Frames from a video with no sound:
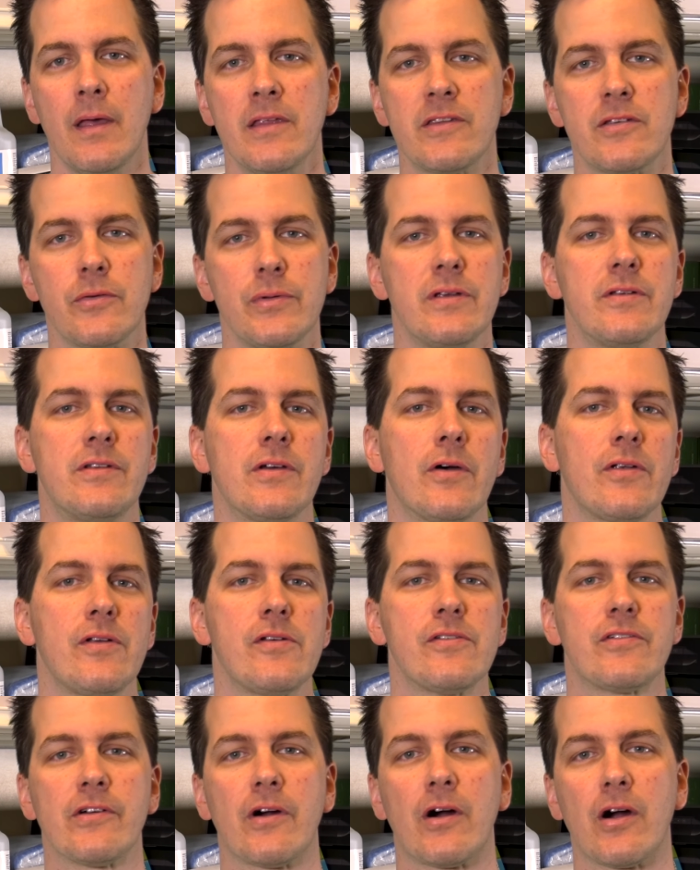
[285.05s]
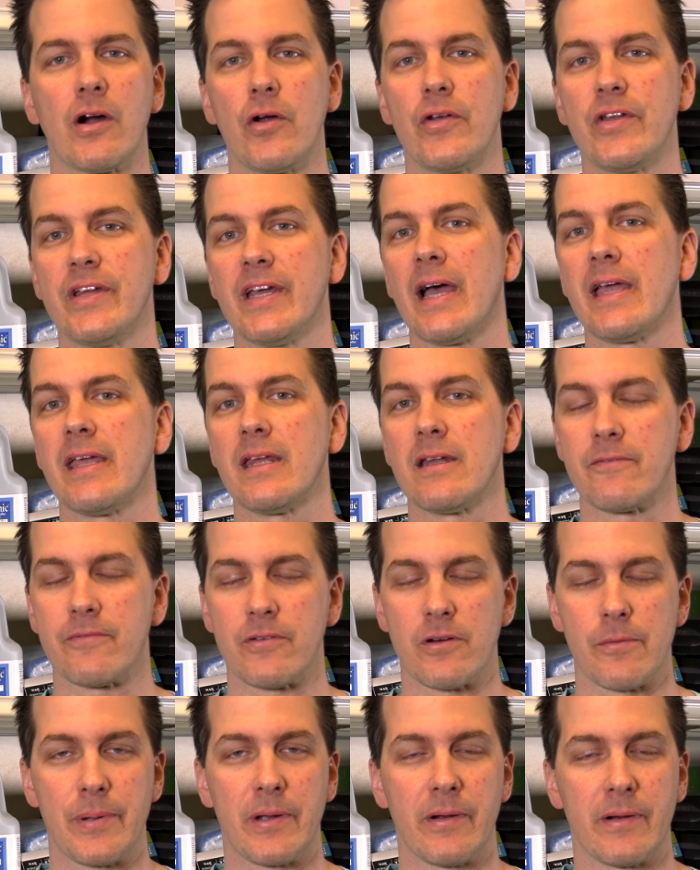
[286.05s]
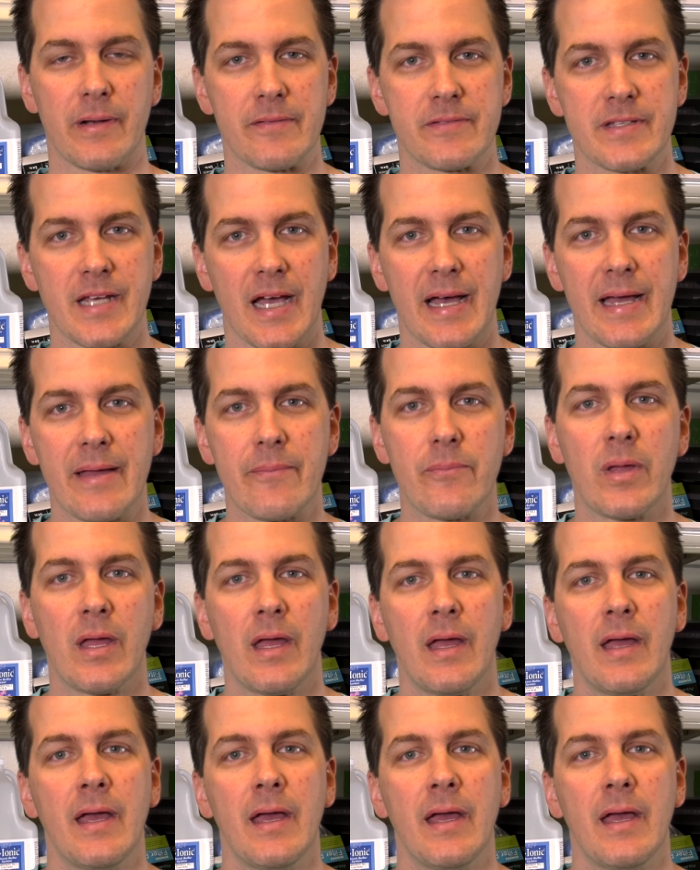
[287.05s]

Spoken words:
So when you don't use your RODI unit for a period of time,